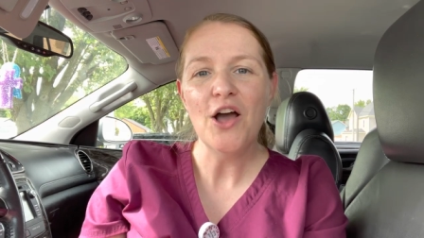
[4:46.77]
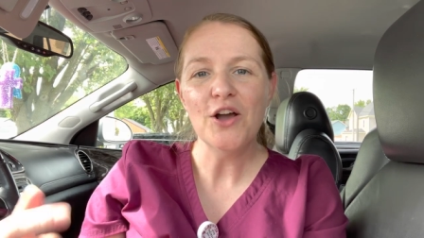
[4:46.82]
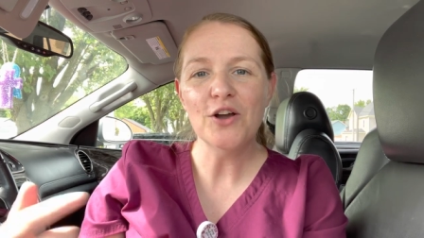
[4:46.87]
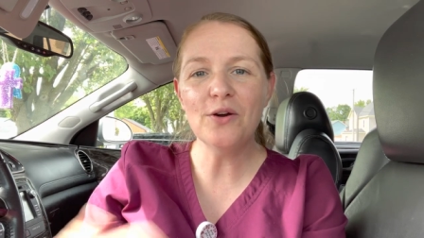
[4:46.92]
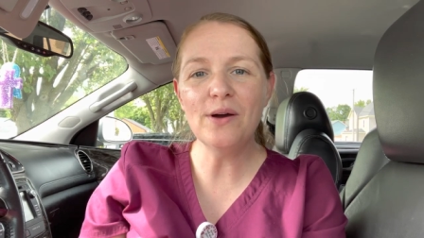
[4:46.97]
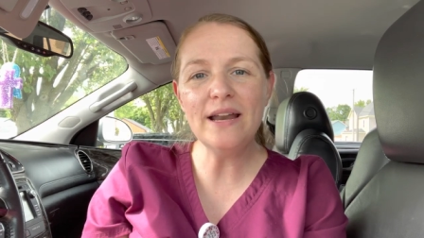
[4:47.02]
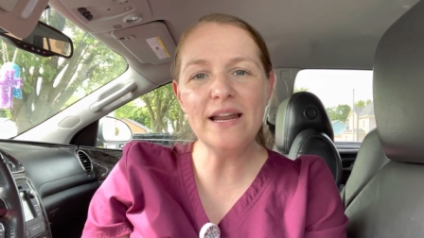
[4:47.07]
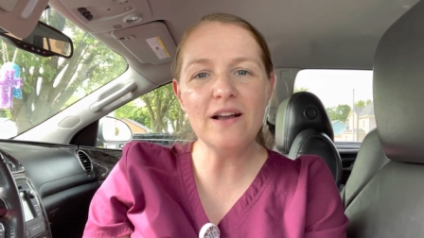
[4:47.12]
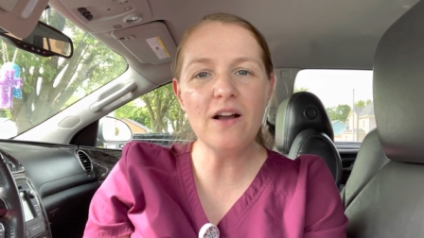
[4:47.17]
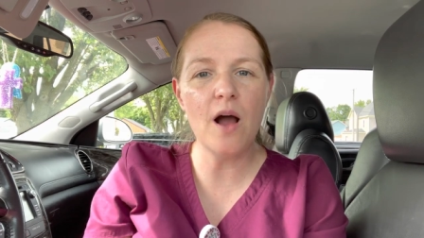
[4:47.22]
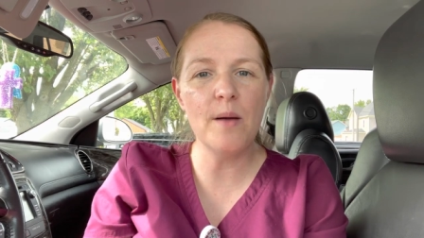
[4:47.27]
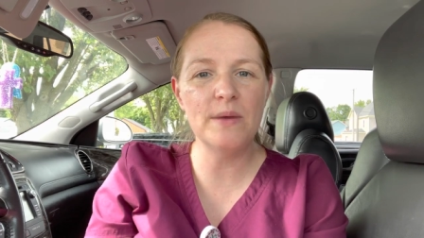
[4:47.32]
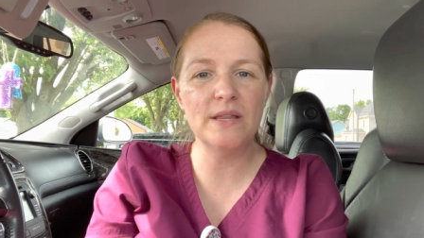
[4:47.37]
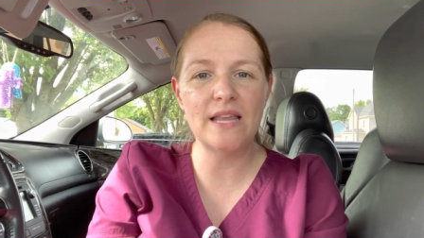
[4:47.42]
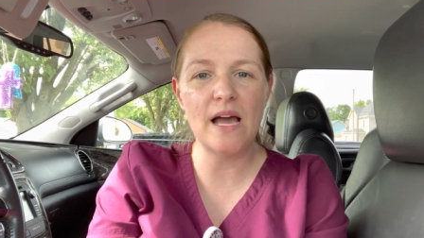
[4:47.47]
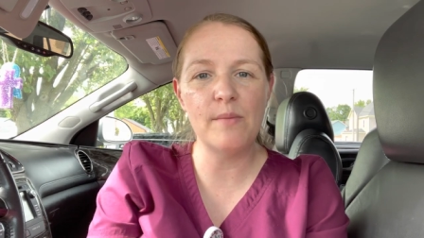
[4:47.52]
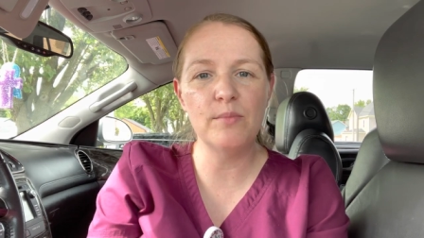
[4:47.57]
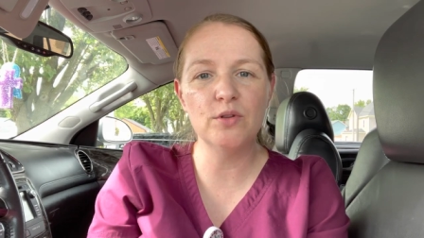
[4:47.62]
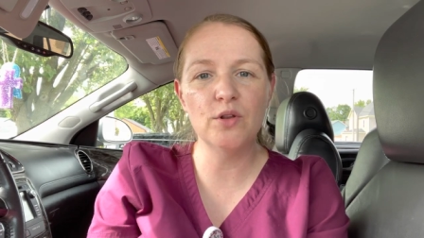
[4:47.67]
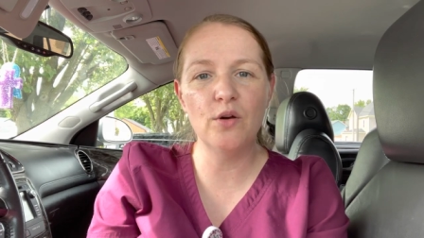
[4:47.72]
go ahead and comment
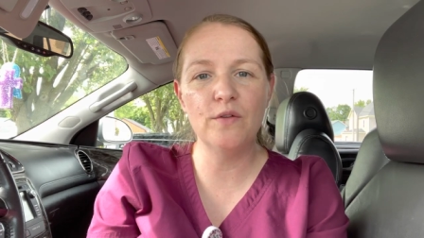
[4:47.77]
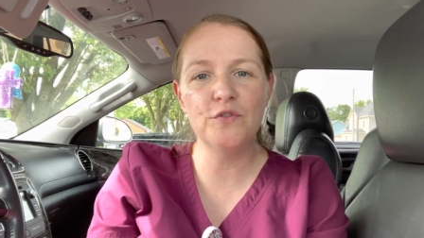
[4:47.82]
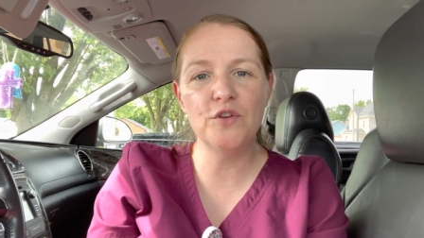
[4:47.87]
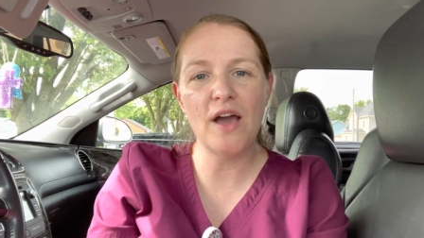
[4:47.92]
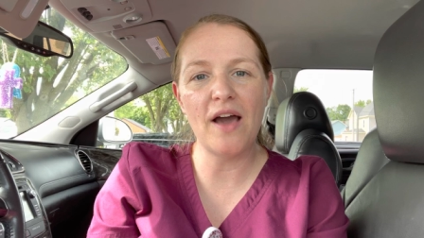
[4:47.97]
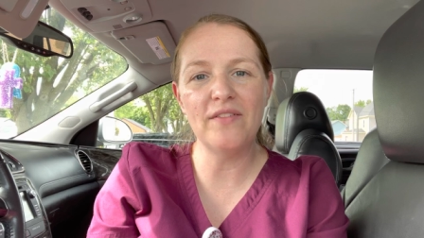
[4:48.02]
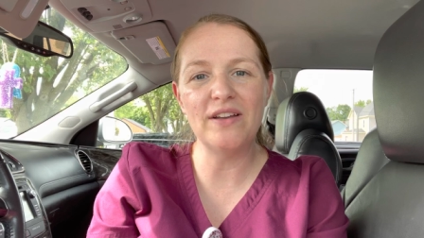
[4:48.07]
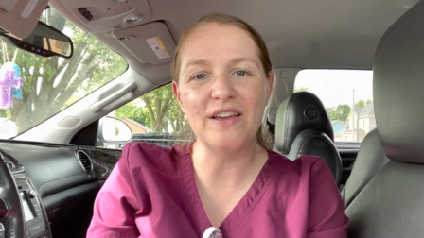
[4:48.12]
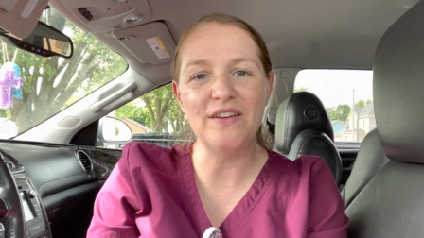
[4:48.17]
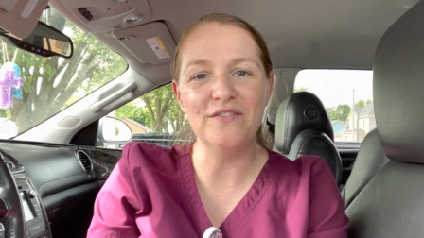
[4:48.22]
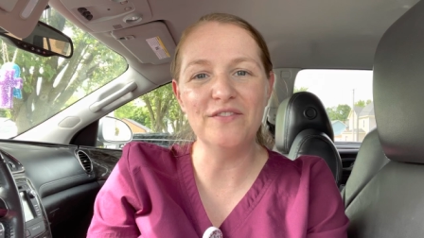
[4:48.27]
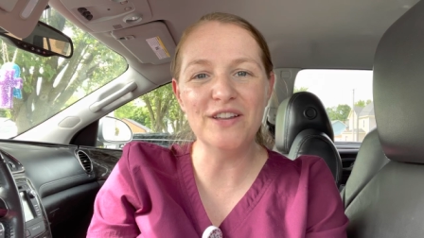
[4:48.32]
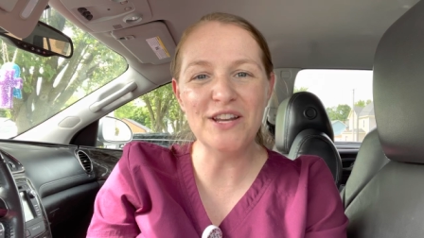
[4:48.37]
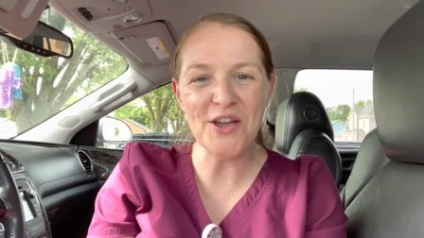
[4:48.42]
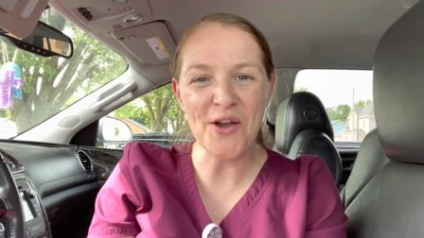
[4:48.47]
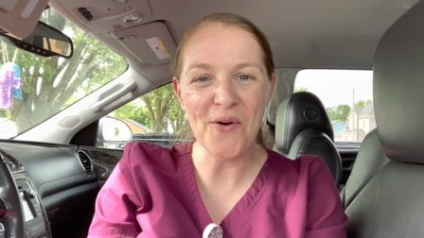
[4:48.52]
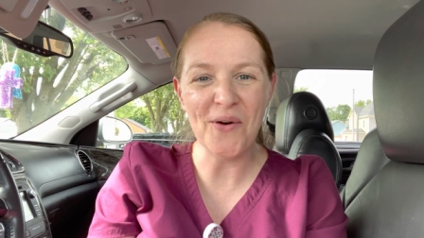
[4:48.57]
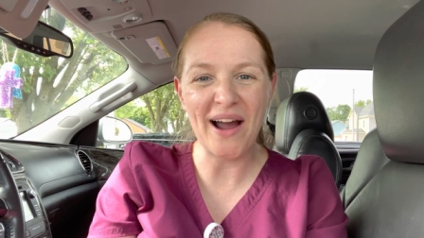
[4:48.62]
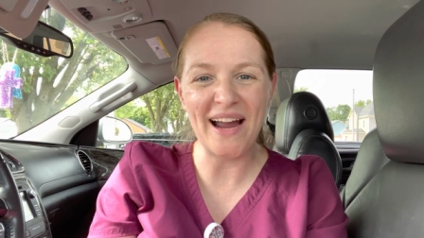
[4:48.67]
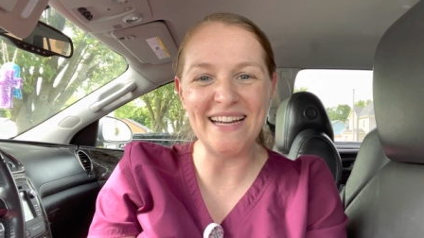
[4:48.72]
that below if you have any
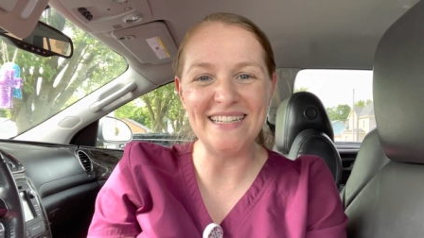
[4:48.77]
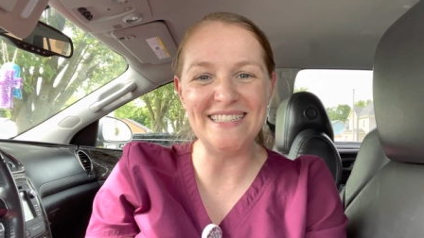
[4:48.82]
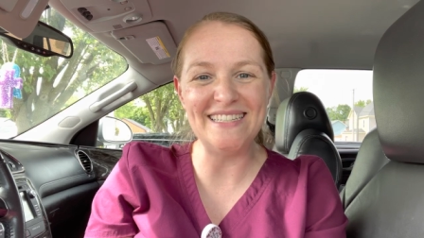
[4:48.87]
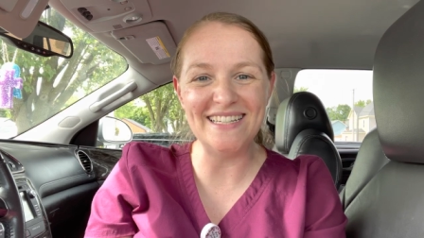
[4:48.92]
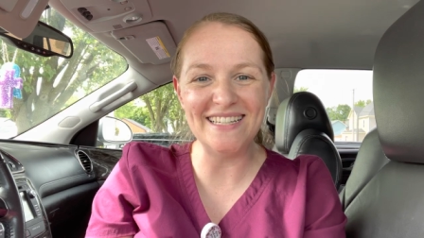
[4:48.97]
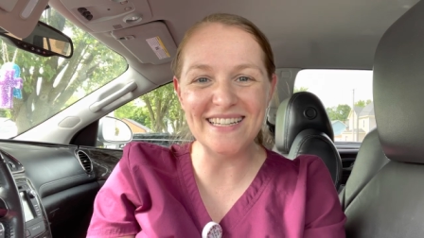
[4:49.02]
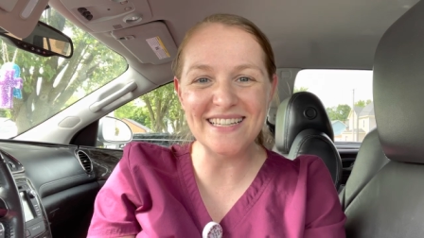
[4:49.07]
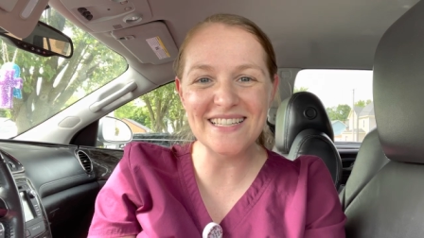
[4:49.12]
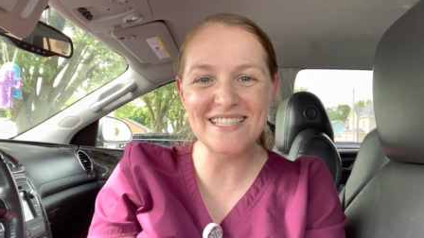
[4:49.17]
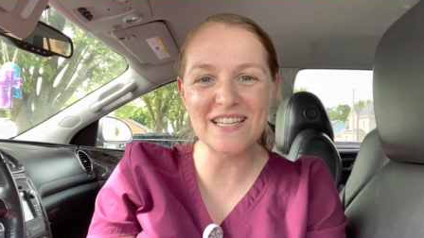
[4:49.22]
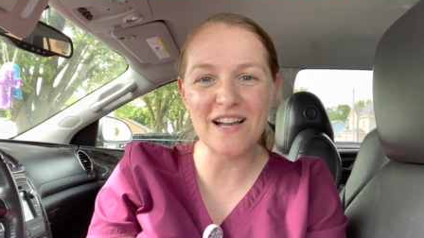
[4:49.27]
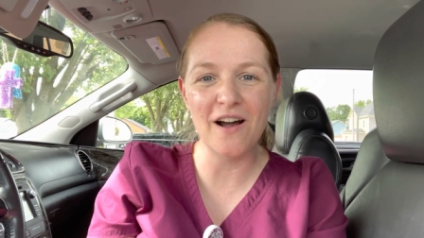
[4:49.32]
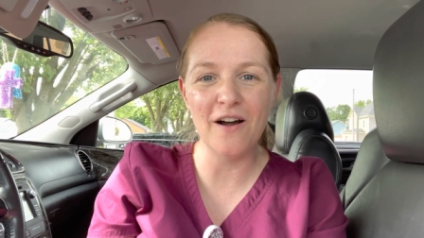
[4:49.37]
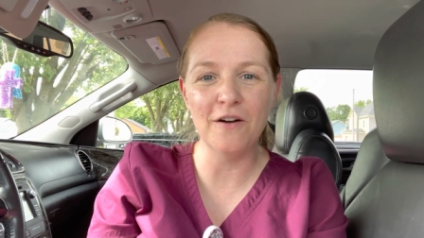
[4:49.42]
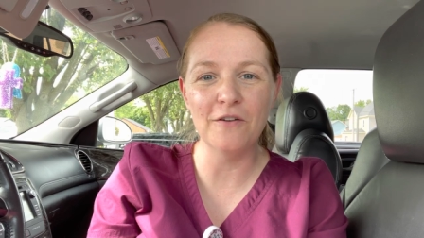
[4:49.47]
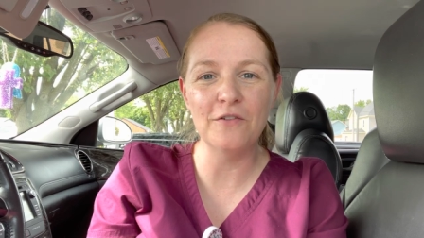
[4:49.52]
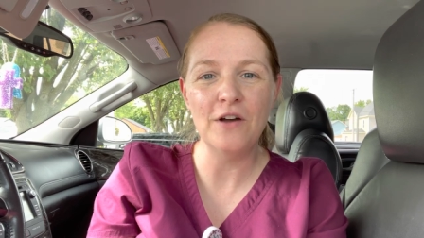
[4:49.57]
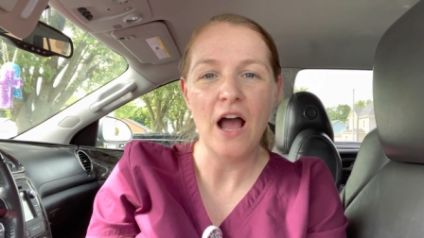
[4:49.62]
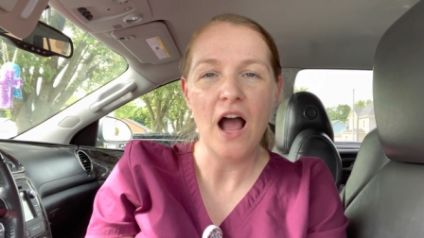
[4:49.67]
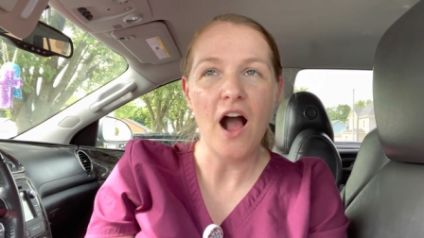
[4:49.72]
video ideas
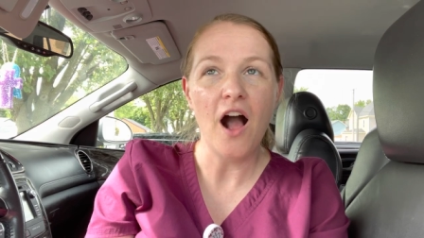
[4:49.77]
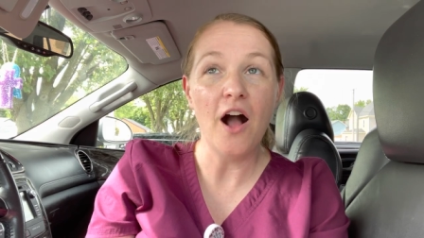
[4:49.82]
of